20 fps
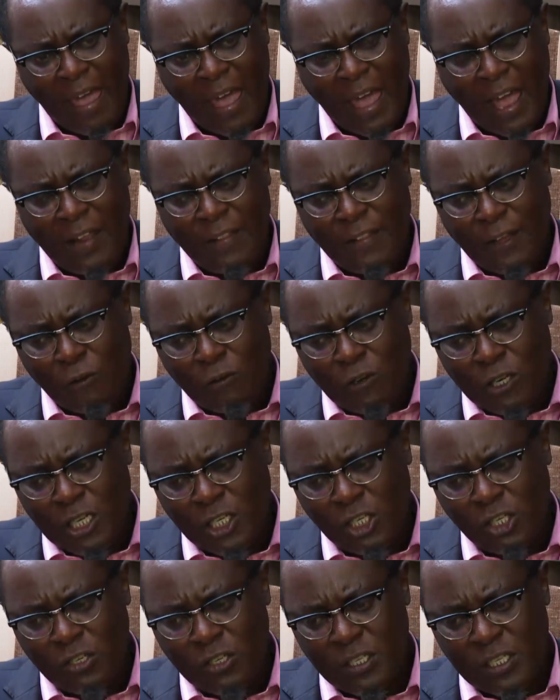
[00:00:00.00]
And the
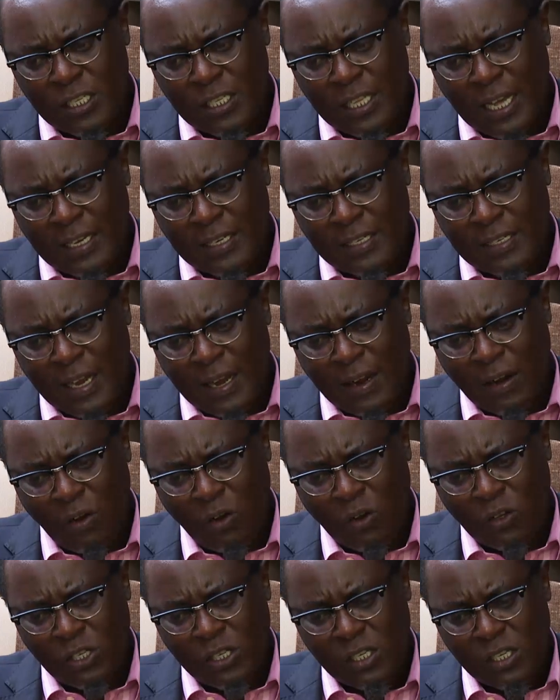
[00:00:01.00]
conditions that
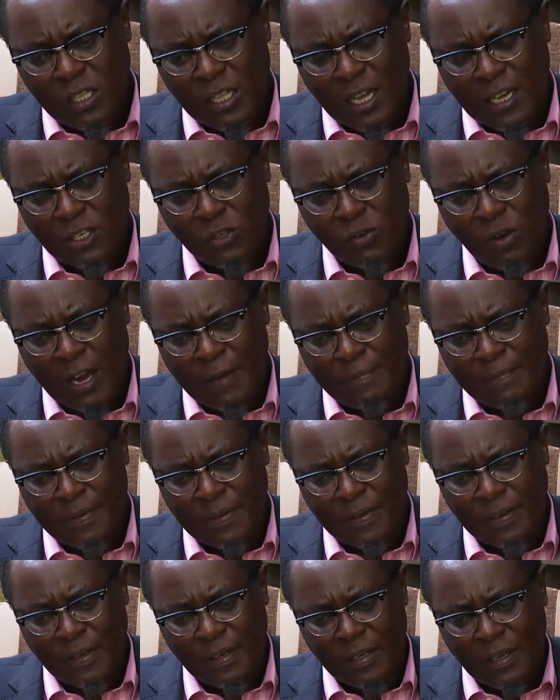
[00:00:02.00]
caused that to
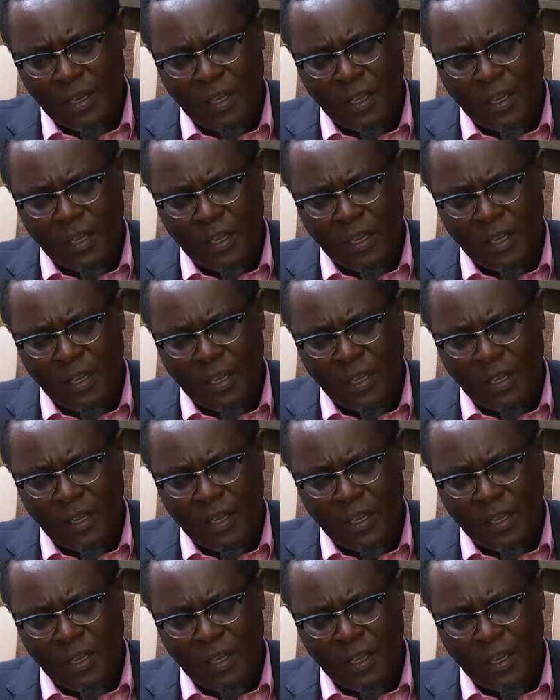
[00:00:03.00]
happen